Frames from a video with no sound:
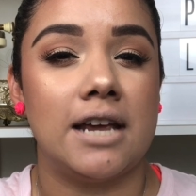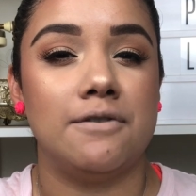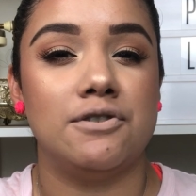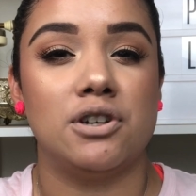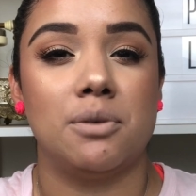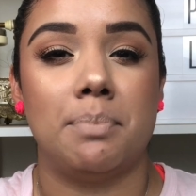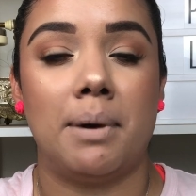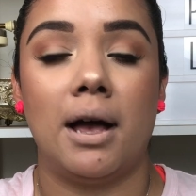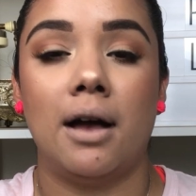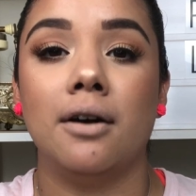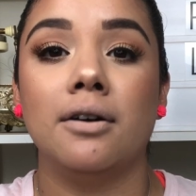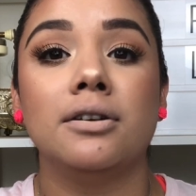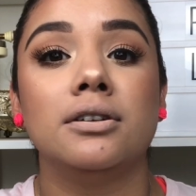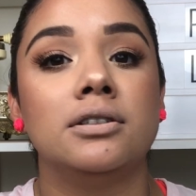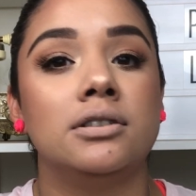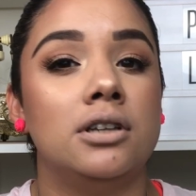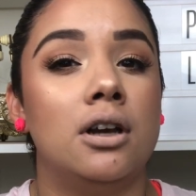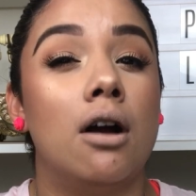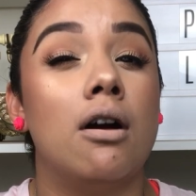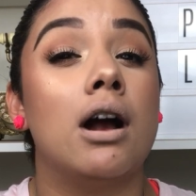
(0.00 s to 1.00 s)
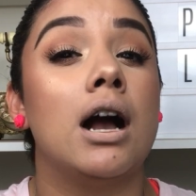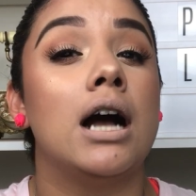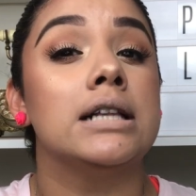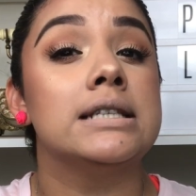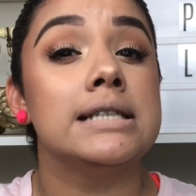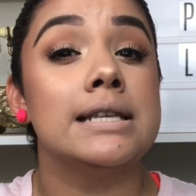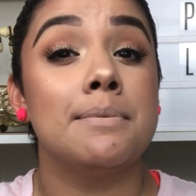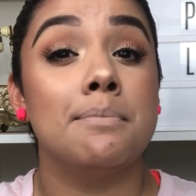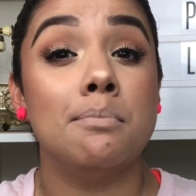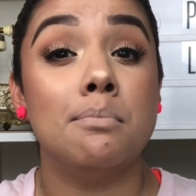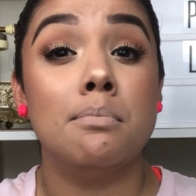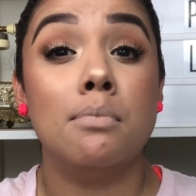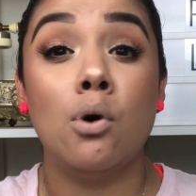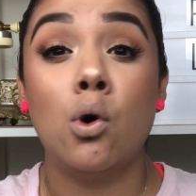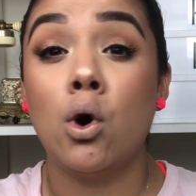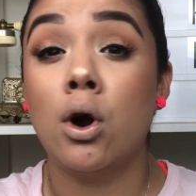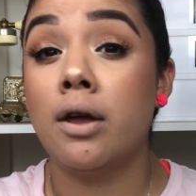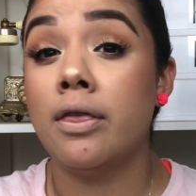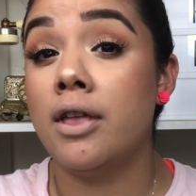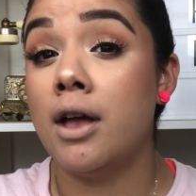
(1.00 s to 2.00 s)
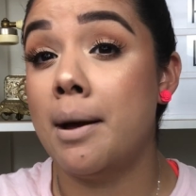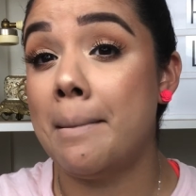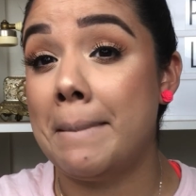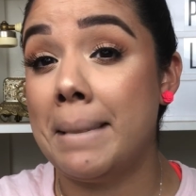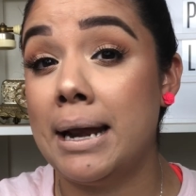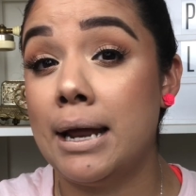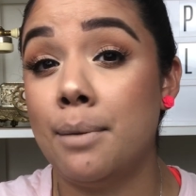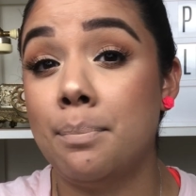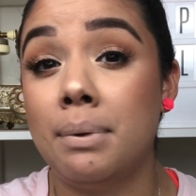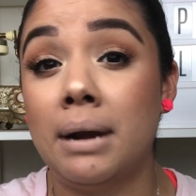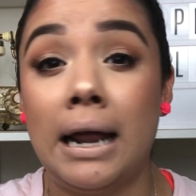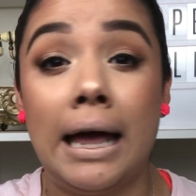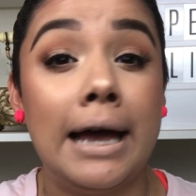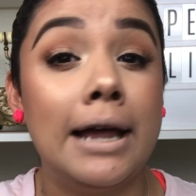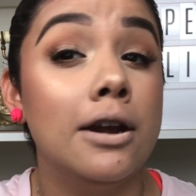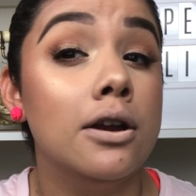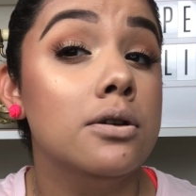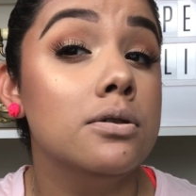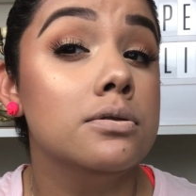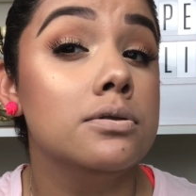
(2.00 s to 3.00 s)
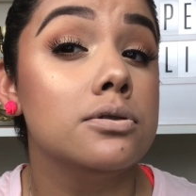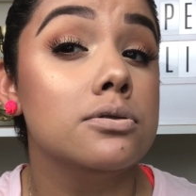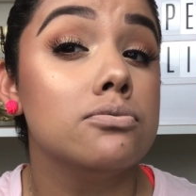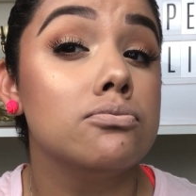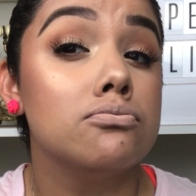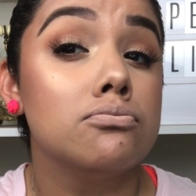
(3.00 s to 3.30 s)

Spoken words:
Chappelle. Y'all got some more of them lip liners?